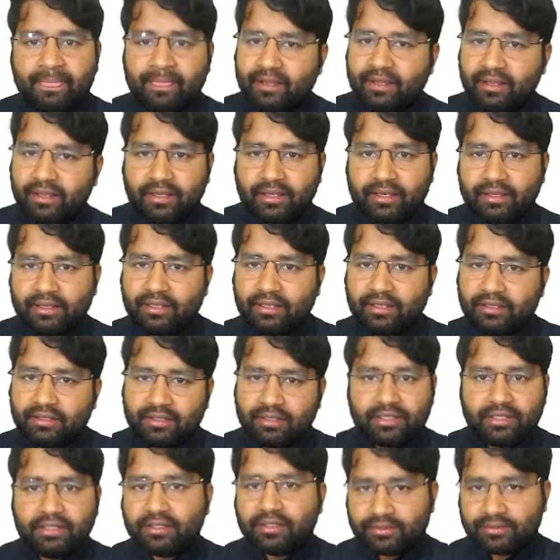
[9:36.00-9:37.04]
Indian
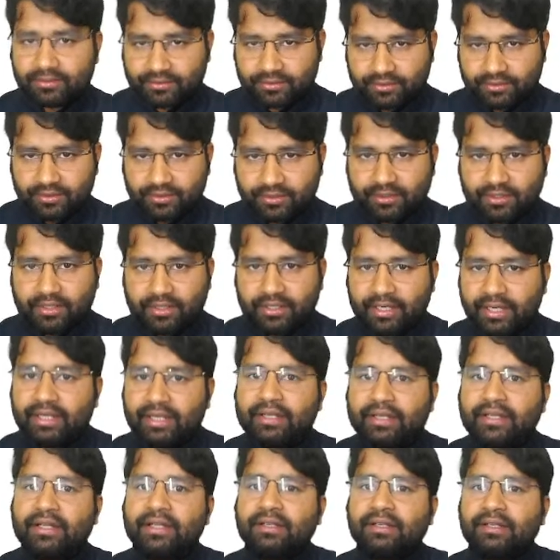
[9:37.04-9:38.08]
leaders,
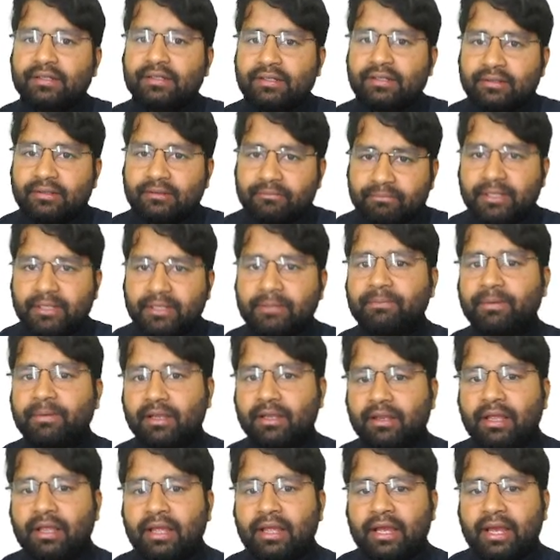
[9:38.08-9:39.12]
Indian people,
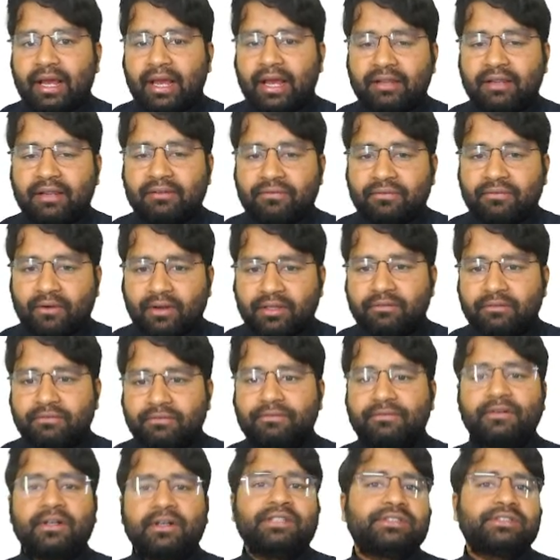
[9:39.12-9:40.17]
and for the
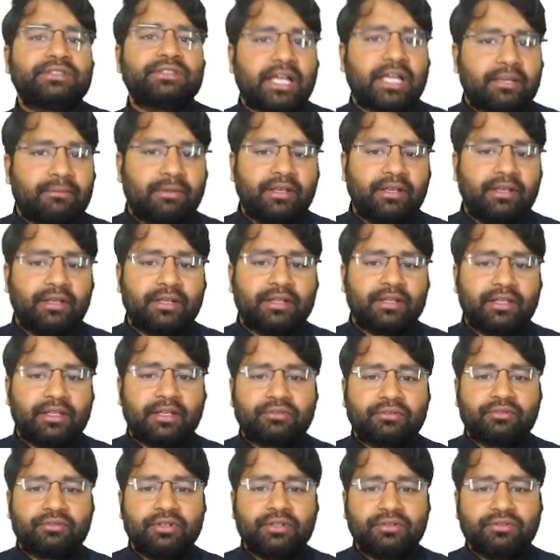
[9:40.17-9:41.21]
first time here they are
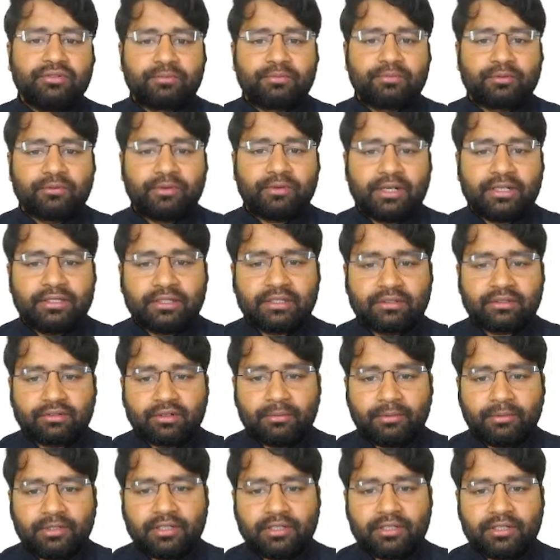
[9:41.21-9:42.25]
going to provide the
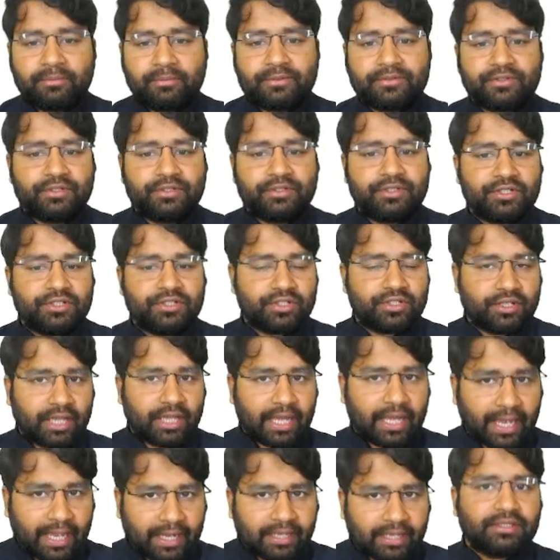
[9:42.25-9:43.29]
Communal Representation
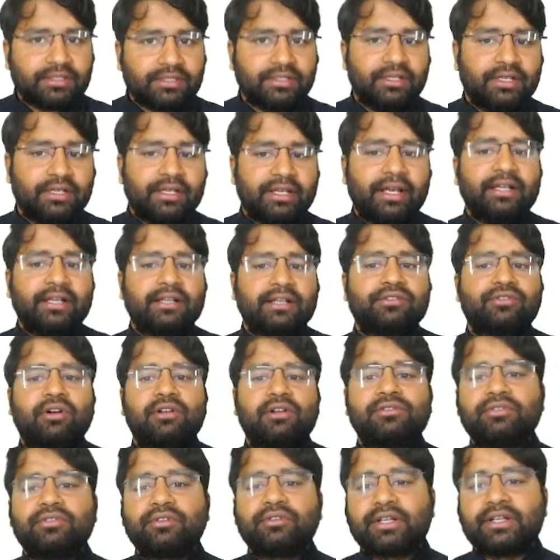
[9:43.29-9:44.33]
Act. It is
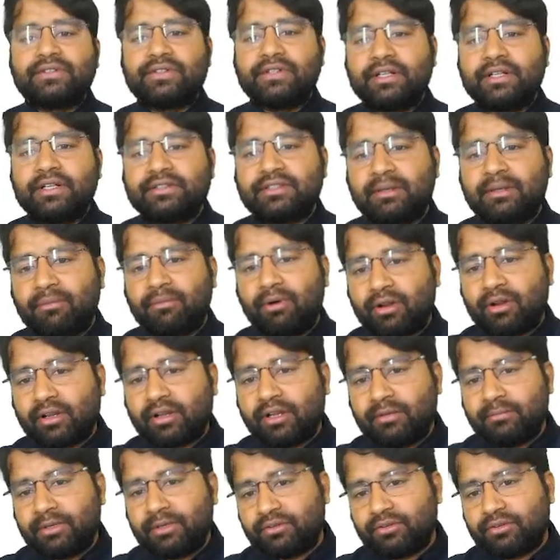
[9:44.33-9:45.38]
also considered as the
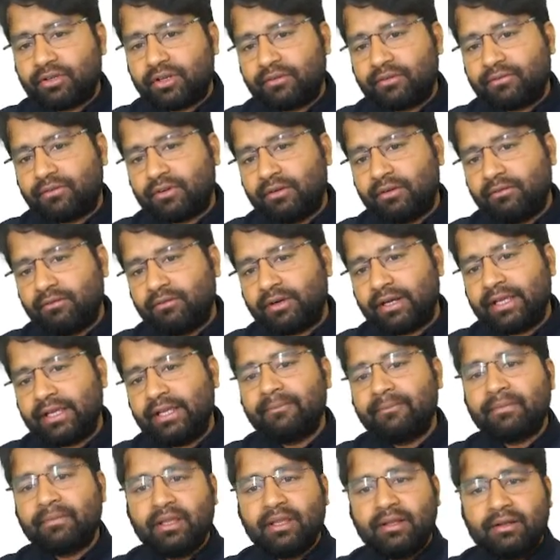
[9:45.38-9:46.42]
Morley-Minto reform. Why?
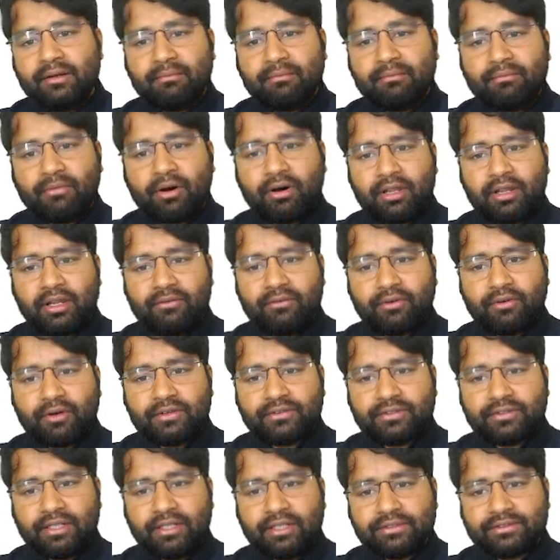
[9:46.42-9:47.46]
Morley was
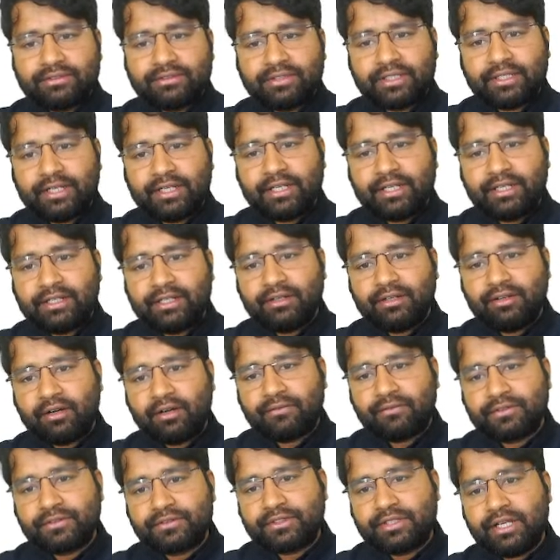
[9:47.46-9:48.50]
the Secretary
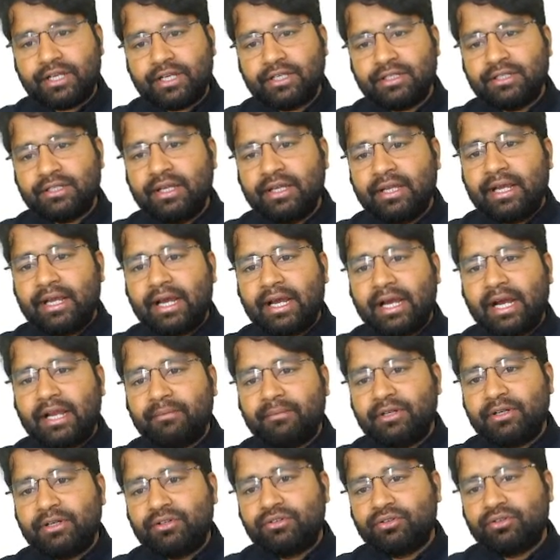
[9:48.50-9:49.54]
of State and
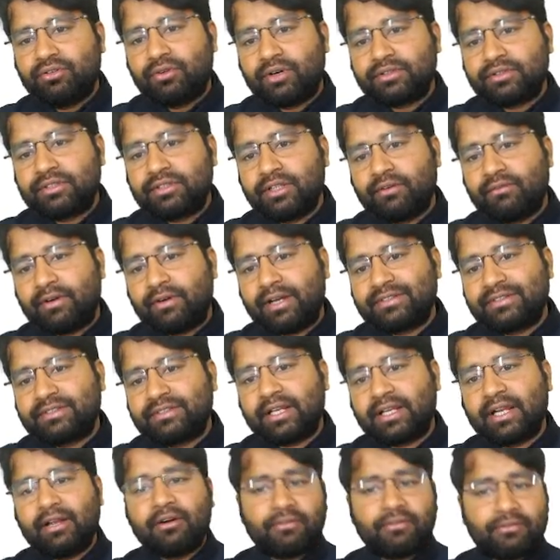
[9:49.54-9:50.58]
Minto was the
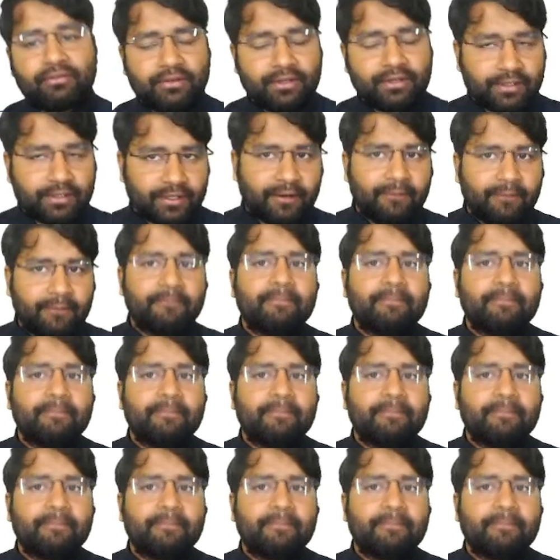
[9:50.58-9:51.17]
Viceroy of India.